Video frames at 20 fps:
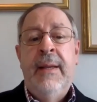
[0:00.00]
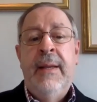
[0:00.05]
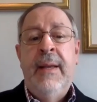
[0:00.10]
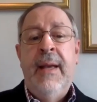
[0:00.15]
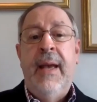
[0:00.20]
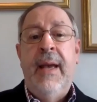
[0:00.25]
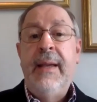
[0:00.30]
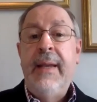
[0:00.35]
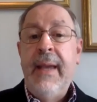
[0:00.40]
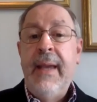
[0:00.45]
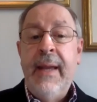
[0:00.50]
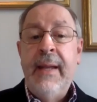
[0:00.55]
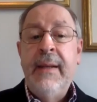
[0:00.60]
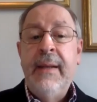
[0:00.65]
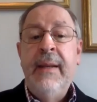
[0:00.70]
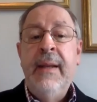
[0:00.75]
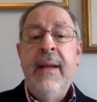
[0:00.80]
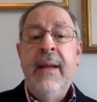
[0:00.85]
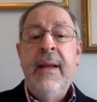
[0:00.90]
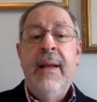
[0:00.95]

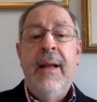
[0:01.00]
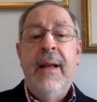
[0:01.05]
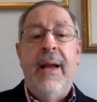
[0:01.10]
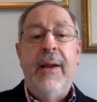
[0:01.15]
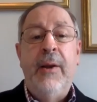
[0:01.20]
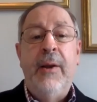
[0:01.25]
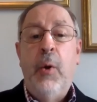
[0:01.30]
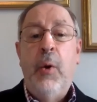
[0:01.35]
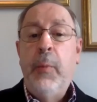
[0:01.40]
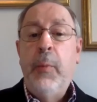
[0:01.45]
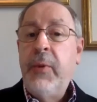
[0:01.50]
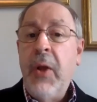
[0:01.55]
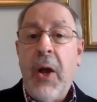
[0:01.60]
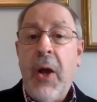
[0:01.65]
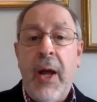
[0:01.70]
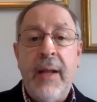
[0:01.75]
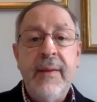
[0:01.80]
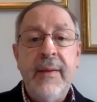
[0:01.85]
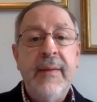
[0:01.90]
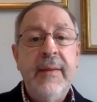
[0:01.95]
Again, I hope
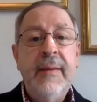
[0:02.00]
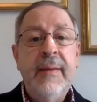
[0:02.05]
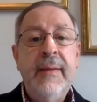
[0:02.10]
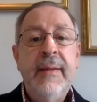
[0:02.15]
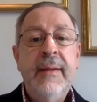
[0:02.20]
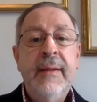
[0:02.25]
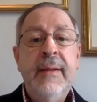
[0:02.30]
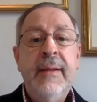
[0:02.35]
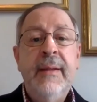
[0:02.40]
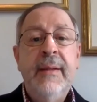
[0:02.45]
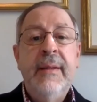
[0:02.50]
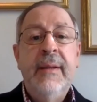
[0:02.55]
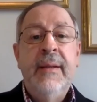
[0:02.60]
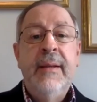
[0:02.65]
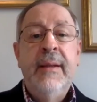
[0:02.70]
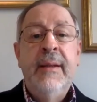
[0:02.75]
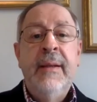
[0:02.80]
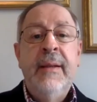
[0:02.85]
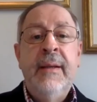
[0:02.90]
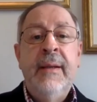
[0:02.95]
not.
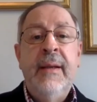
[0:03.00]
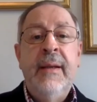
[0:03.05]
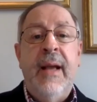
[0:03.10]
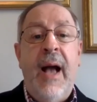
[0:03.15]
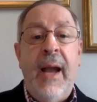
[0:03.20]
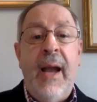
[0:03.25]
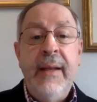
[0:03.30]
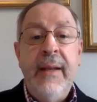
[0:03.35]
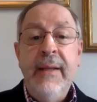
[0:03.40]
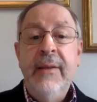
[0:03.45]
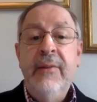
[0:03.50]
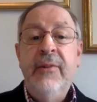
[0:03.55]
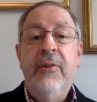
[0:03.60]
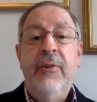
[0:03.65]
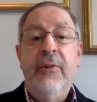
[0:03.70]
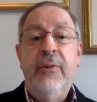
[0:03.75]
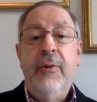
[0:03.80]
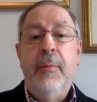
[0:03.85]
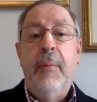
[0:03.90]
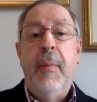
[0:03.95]
I need to
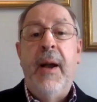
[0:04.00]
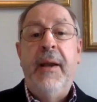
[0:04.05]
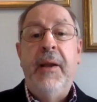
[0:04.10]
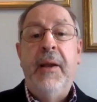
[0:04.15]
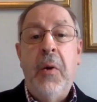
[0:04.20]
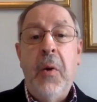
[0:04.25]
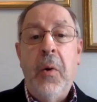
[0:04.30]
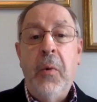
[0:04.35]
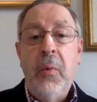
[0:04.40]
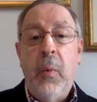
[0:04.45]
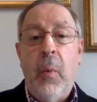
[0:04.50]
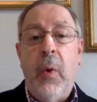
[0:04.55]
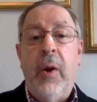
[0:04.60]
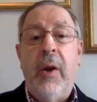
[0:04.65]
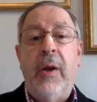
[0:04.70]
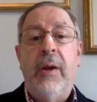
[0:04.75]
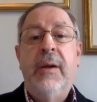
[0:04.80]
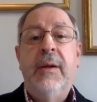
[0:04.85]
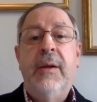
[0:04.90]
do my own work.